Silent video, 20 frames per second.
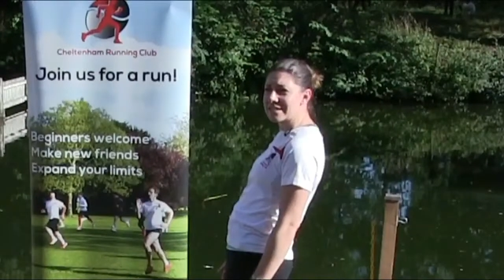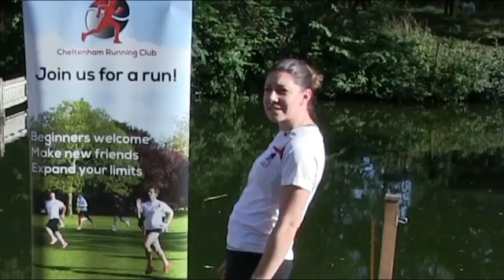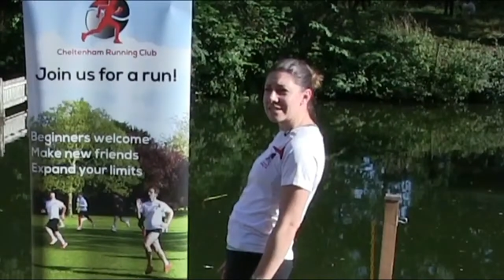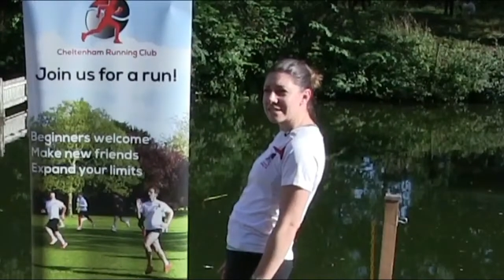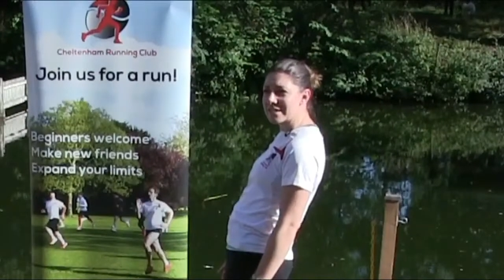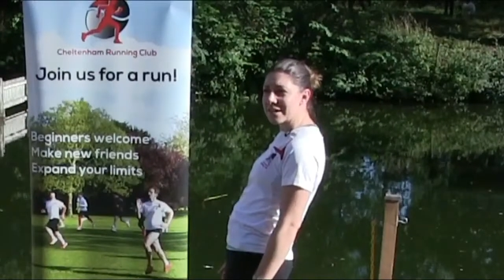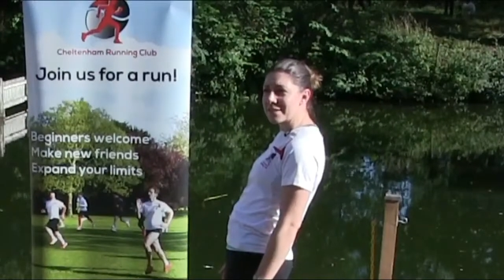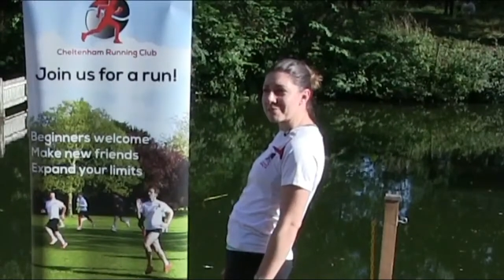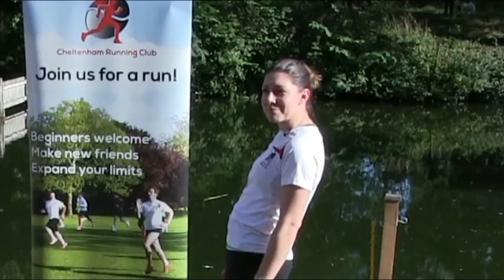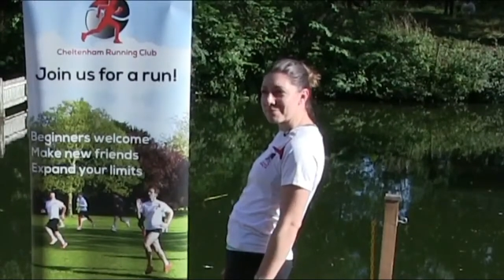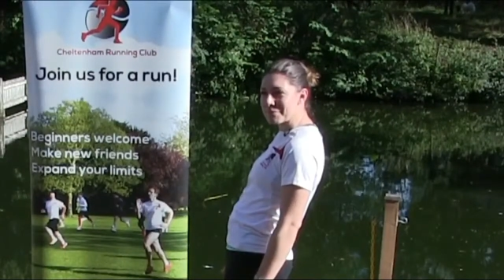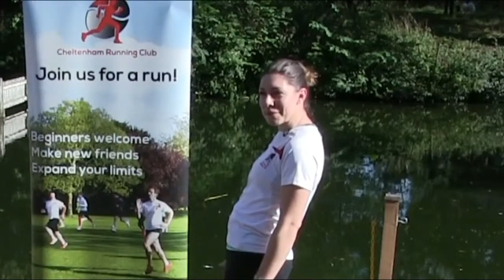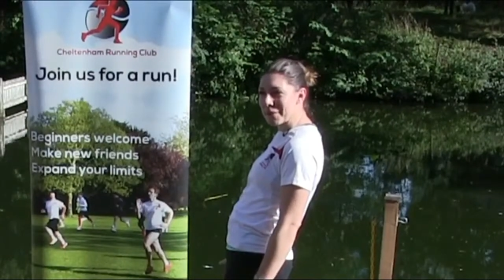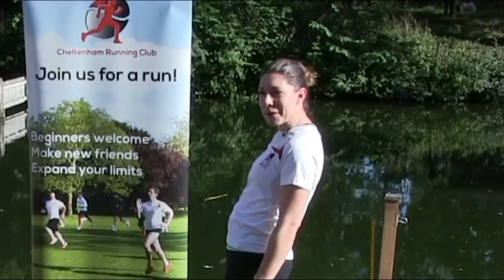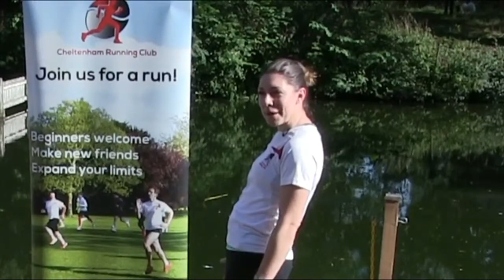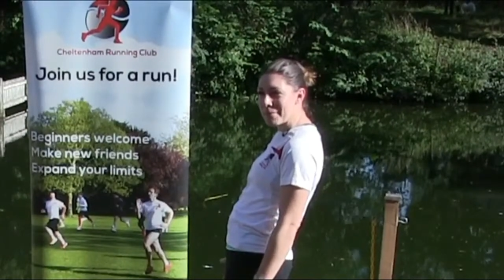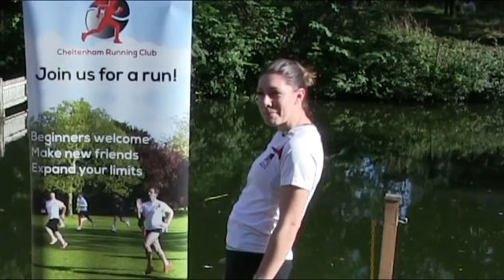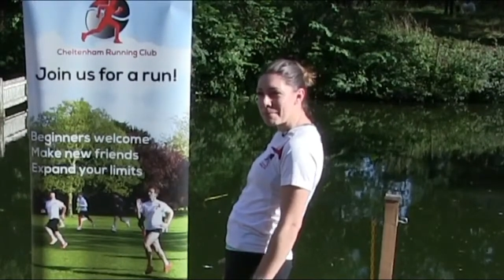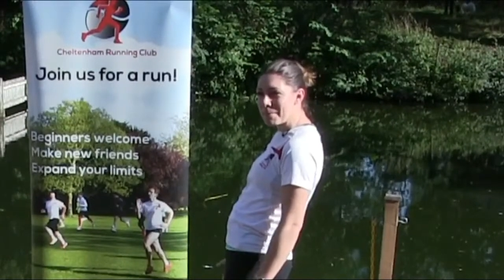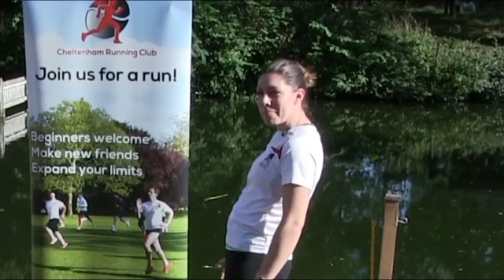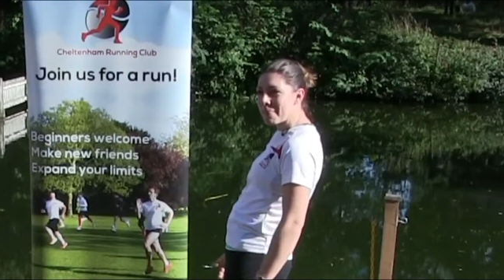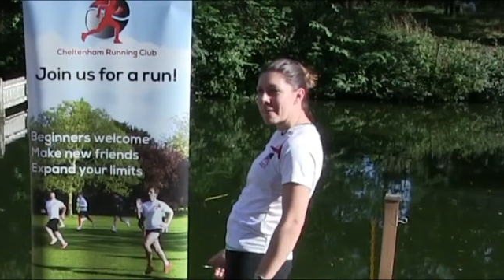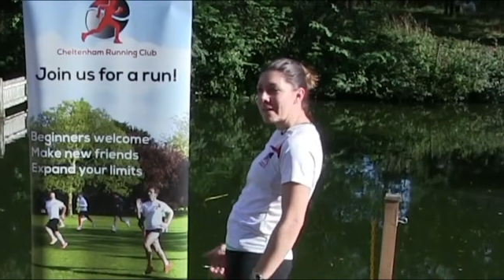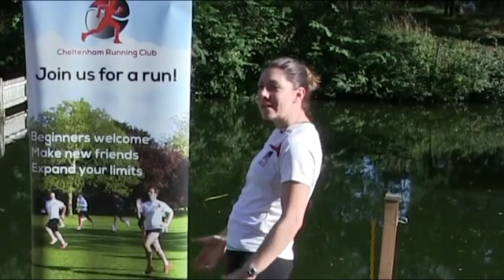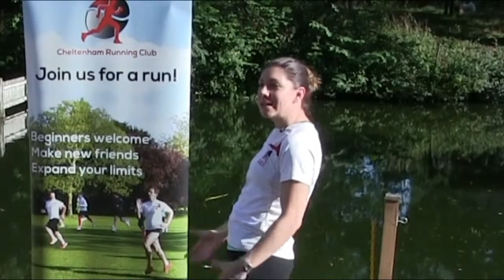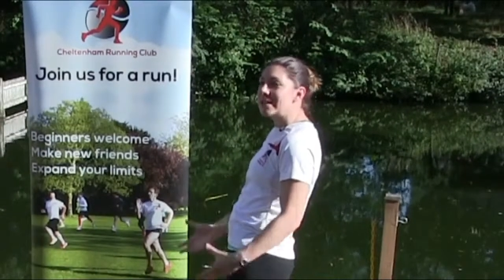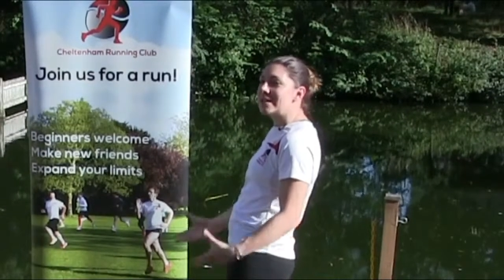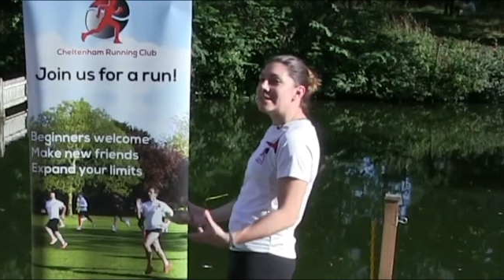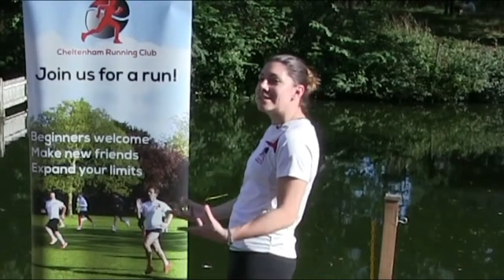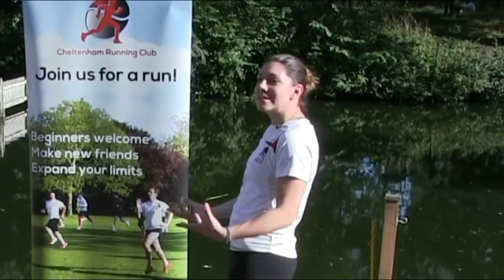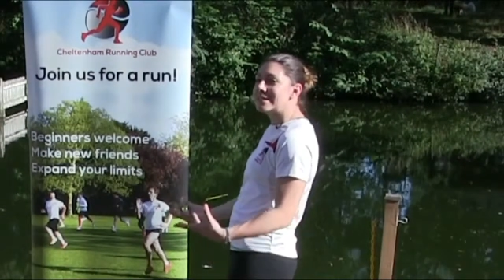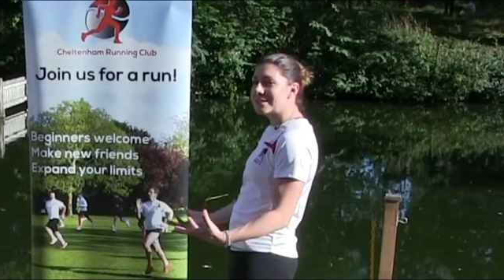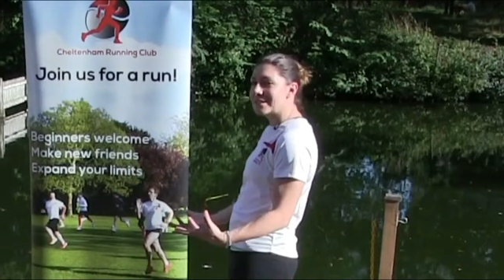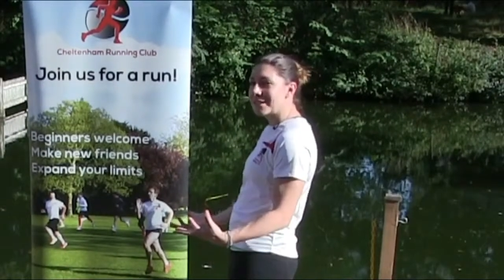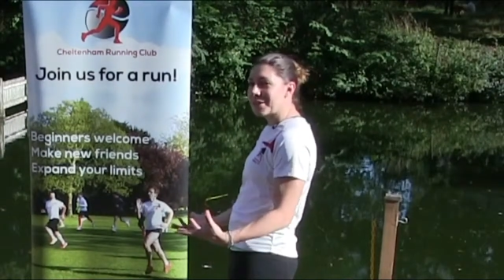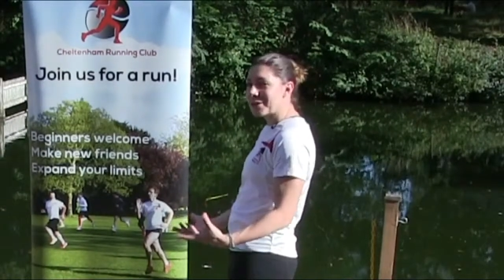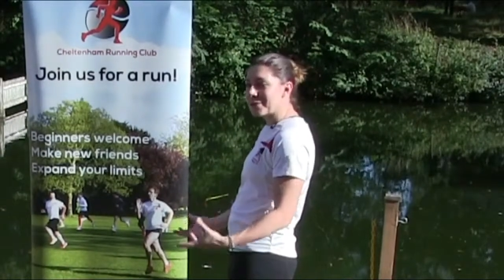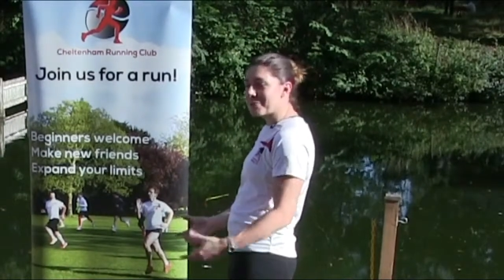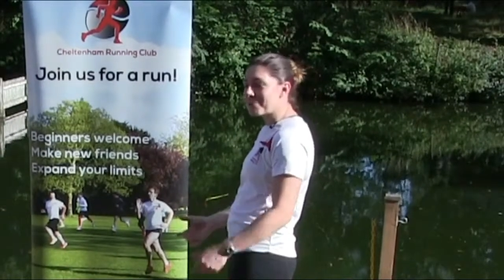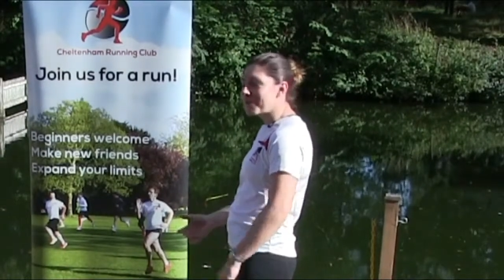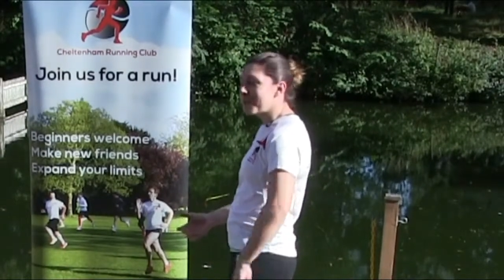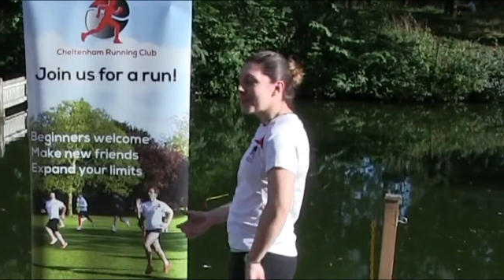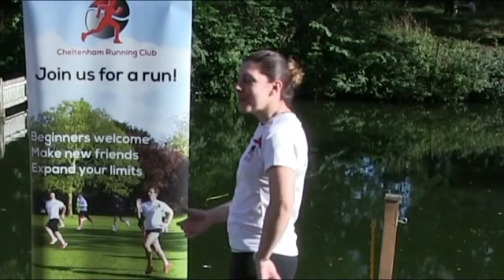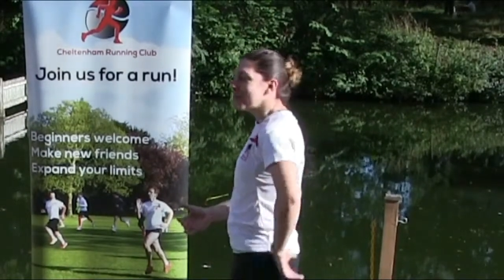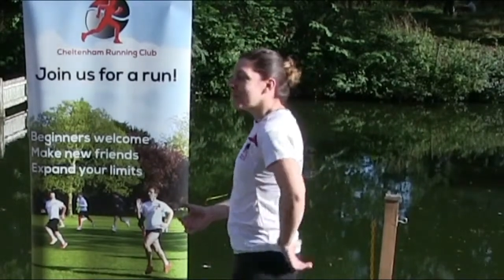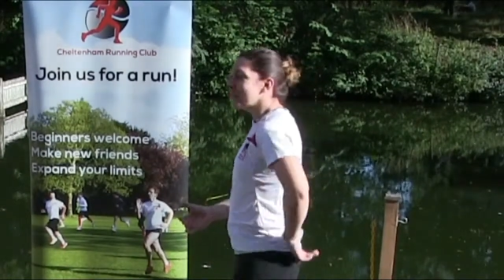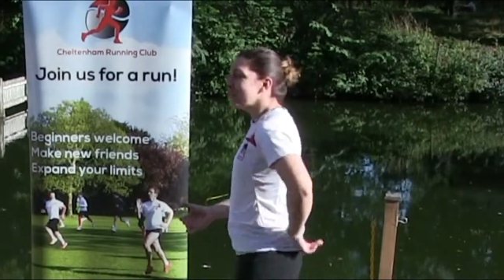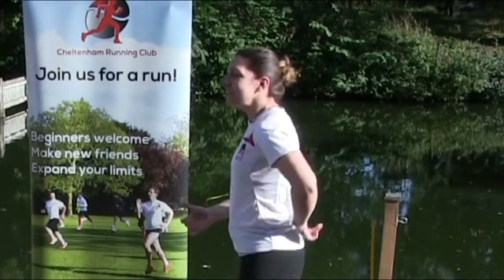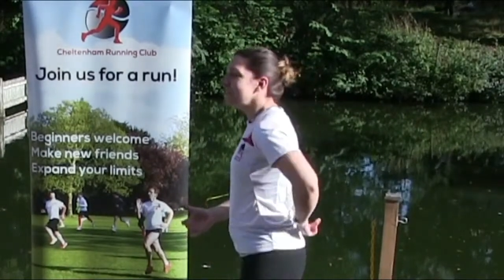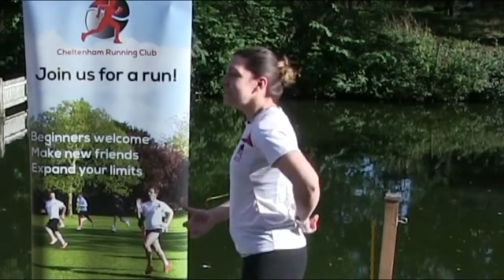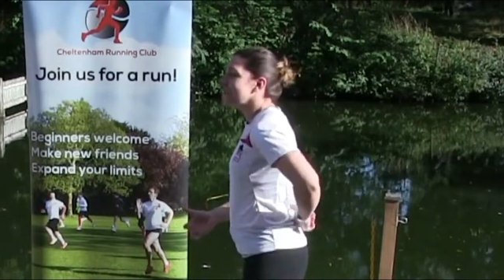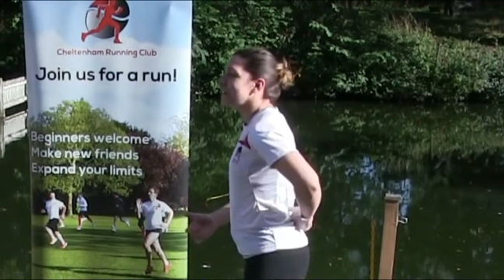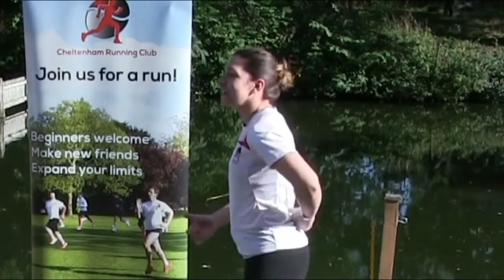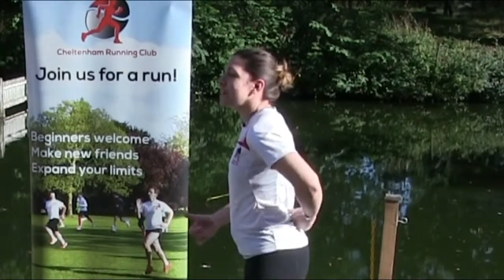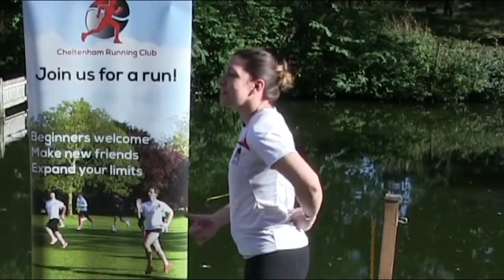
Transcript: nicely done, okay? So when